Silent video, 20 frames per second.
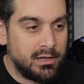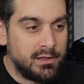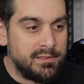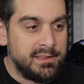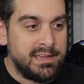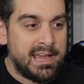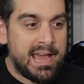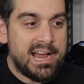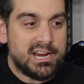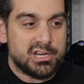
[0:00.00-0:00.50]

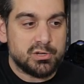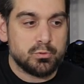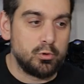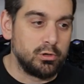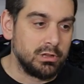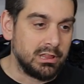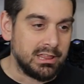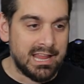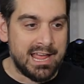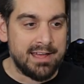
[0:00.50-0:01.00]
the
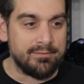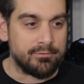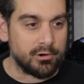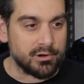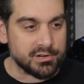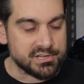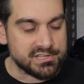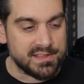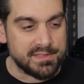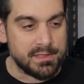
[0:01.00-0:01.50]
actual
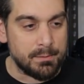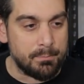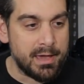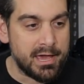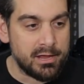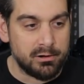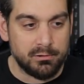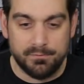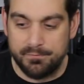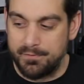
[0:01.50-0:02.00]
levers that the
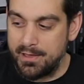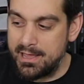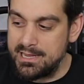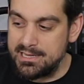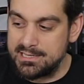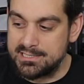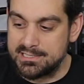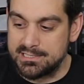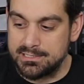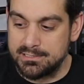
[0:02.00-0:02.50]
pedal
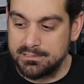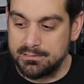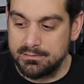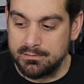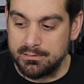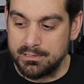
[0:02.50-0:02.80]
face